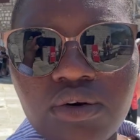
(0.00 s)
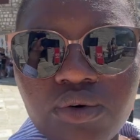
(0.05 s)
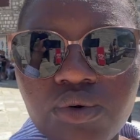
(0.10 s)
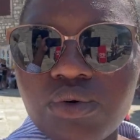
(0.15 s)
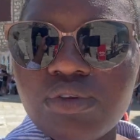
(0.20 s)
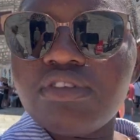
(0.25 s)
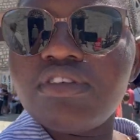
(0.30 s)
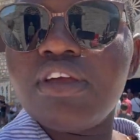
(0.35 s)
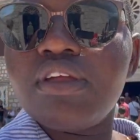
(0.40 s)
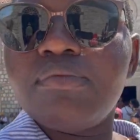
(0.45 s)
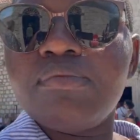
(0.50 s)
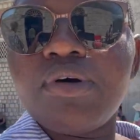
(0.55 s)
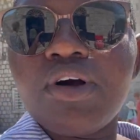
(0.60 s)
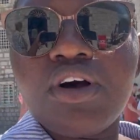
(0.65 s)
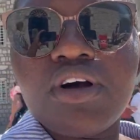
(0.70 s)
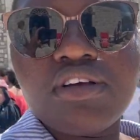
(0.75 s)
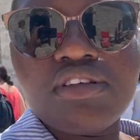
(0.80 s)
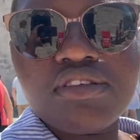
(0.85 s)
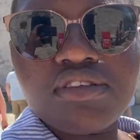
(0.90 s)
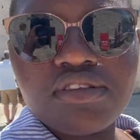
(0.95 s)
or 10
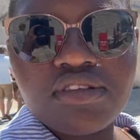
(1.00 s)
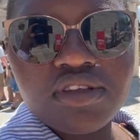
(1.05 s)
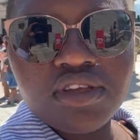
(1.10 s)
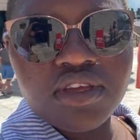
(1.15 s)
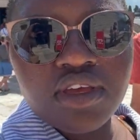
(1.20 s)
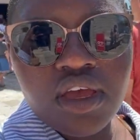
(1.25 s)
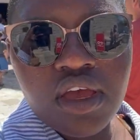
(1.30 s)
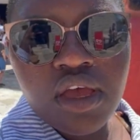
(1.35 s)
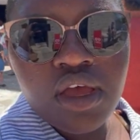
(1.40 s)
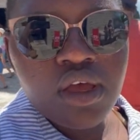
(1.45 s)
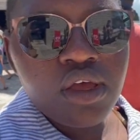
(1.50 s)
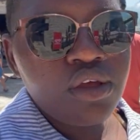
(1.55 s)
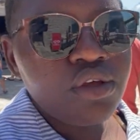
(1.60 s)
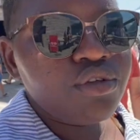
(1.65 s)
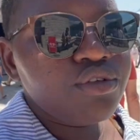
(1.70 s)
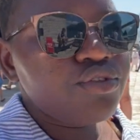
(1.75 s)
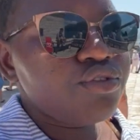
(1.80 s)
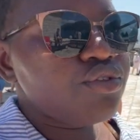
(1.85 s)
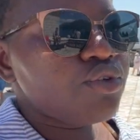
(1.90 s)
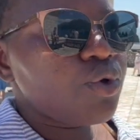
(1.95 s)
past.
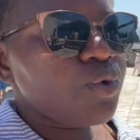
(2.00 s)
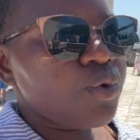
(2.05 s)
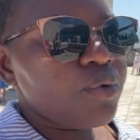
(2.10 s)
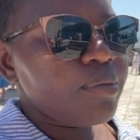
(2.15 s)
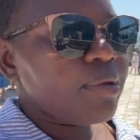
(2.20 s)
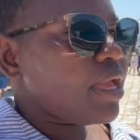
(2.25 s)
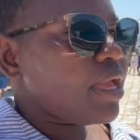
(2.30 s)
So we'll be